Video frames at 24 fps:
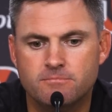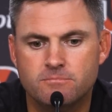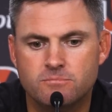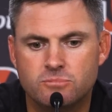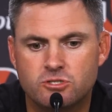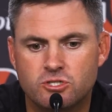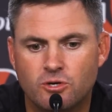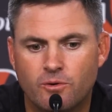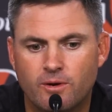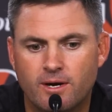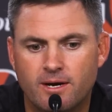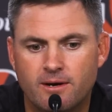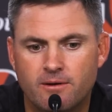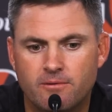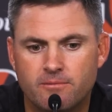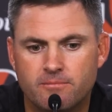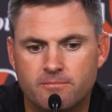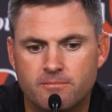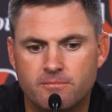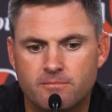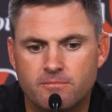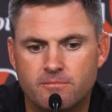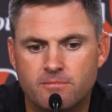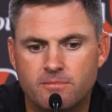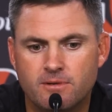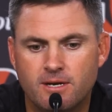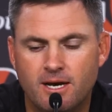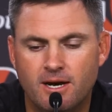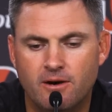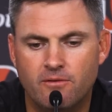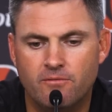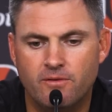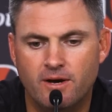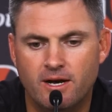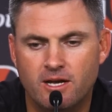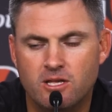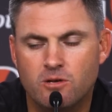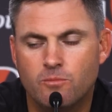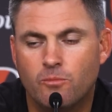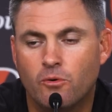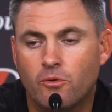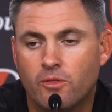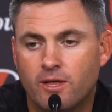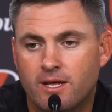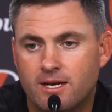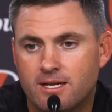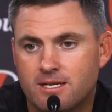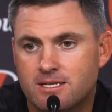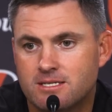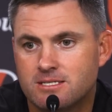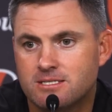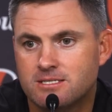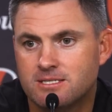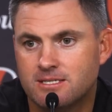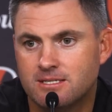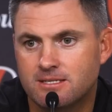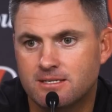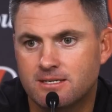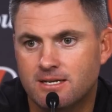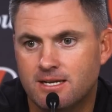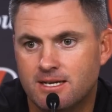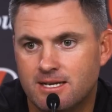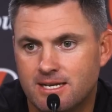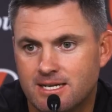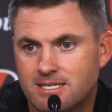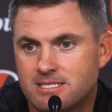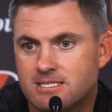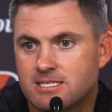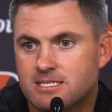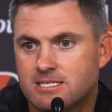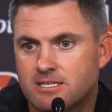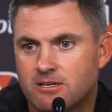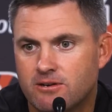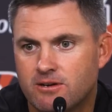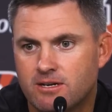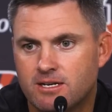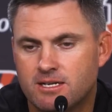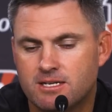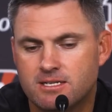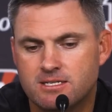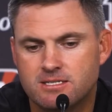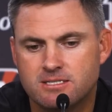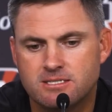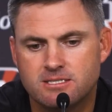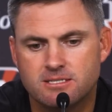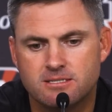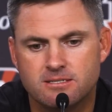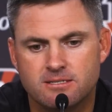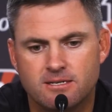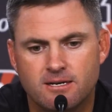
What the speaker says: show how valuable that is and necessary it is.